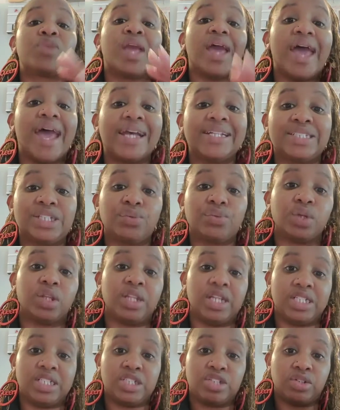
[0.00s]
as it
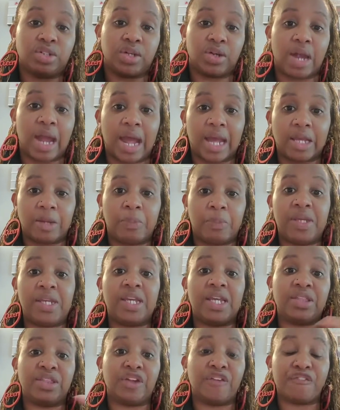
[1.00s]
relates to their
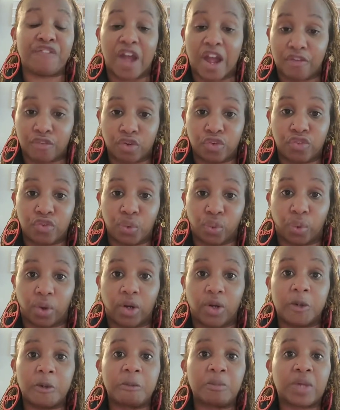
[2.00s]
IEP and their 504.
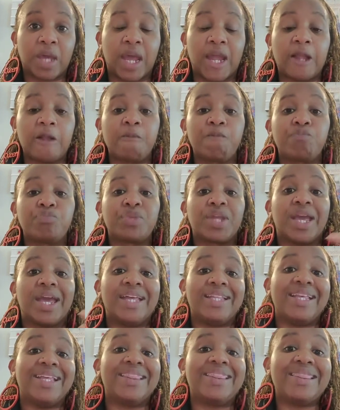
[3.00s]
Okay.
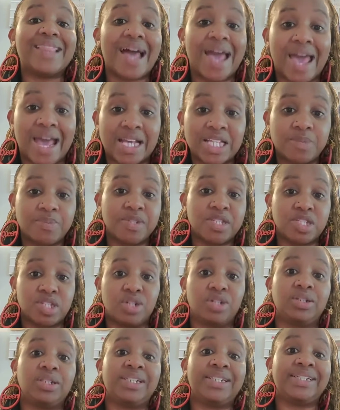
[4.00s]
And then last but
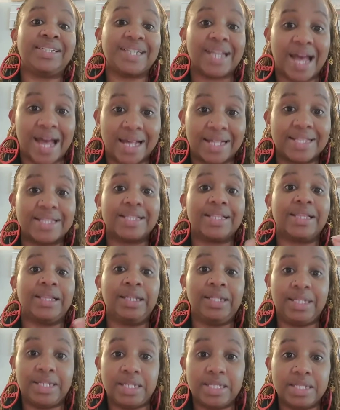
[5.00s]
certainly not
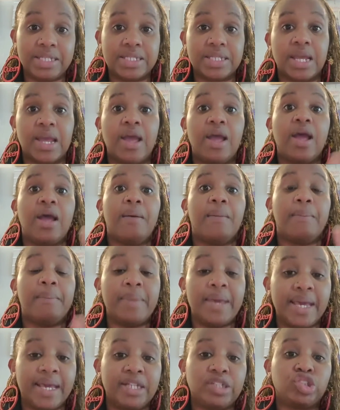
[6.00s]
least,
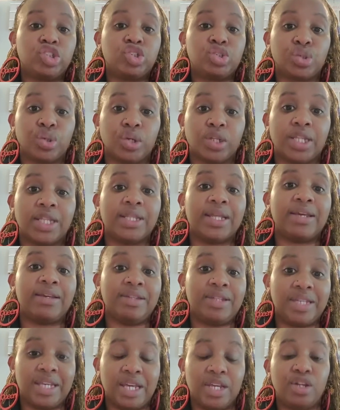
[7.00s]
make sure that they
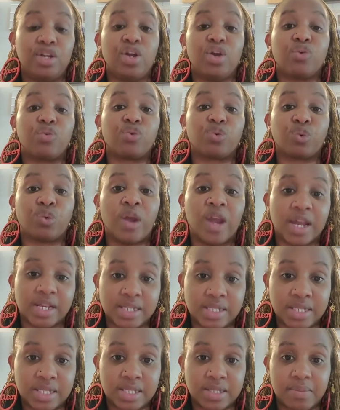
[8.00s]
get
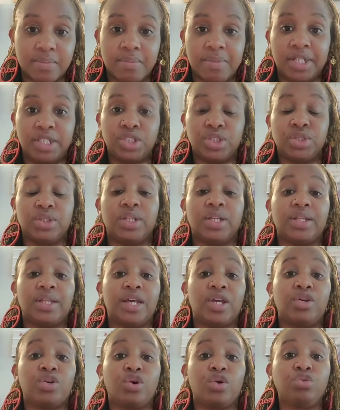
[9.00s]
rest. Make sure that
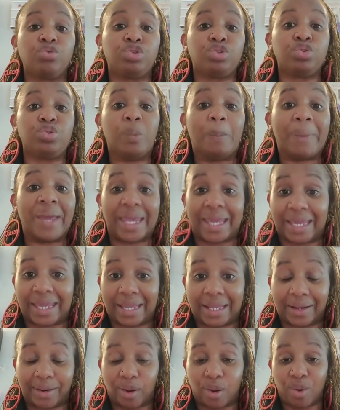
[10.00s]
they go to
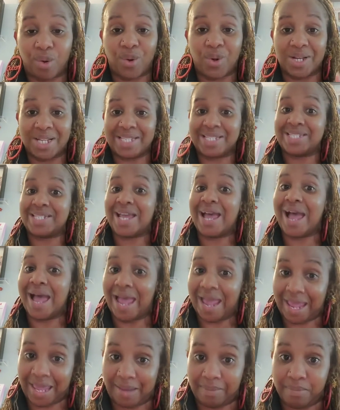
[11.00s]
bed on
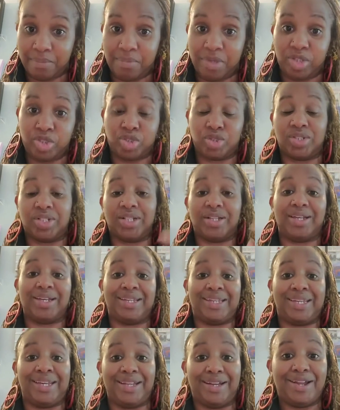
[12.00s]
time. Make sure that they
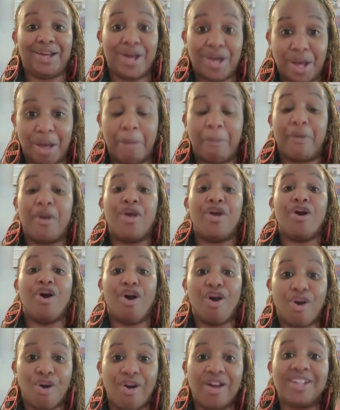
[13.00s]
get up
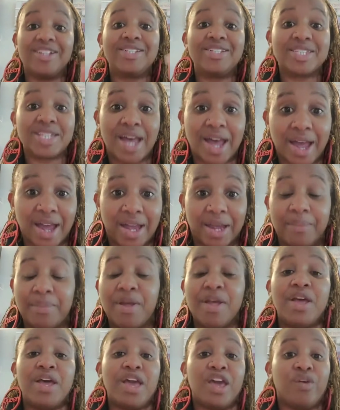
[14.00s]
on time.
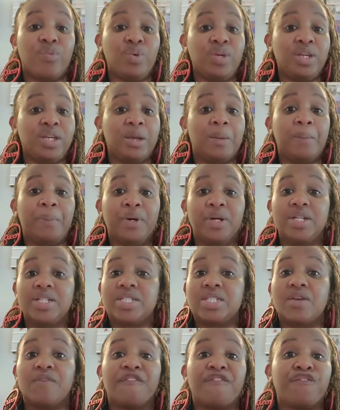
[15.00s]
If we can put
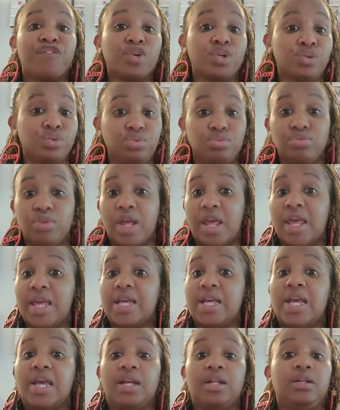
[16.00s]
some fruit
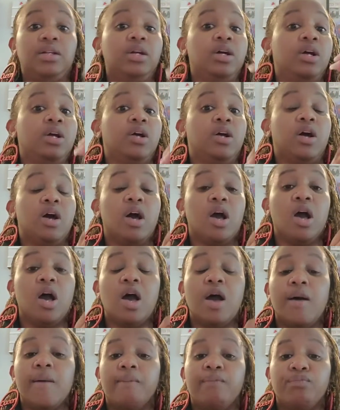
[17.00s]
and
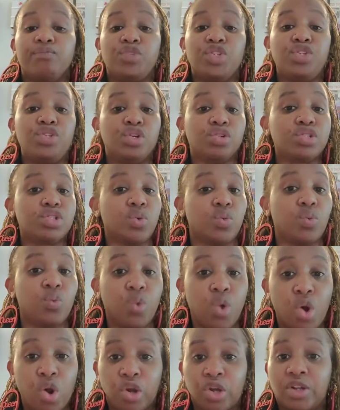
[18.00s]
some
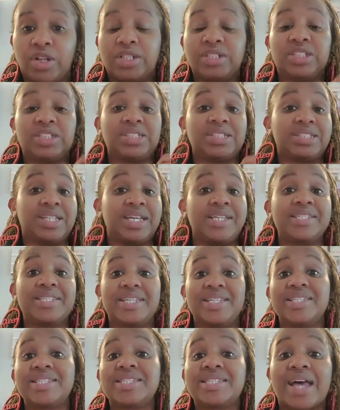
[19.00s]
water and just things
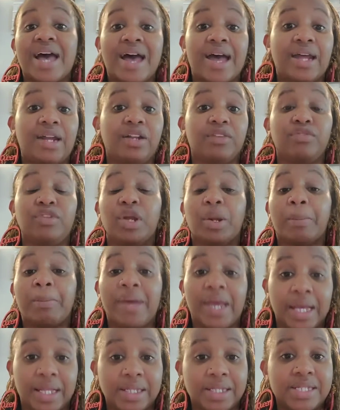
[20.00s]
inside of their
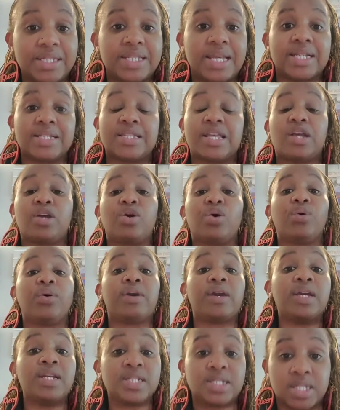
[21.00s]
bellies as they go
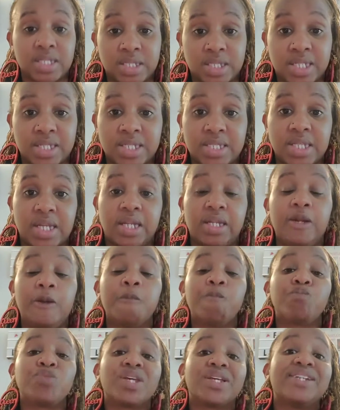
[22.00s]
into testing.
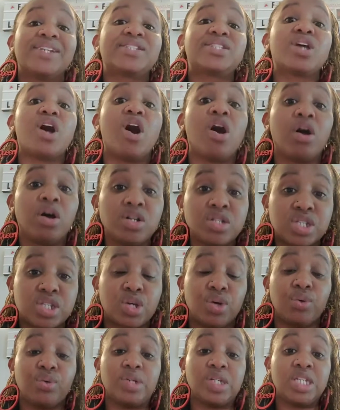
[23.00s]
That's
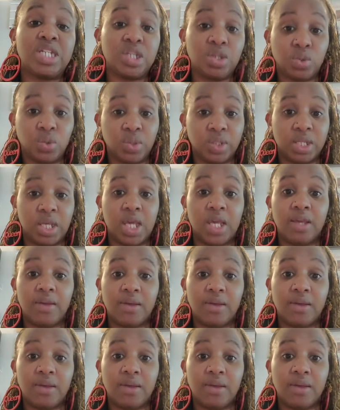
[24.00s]
also equally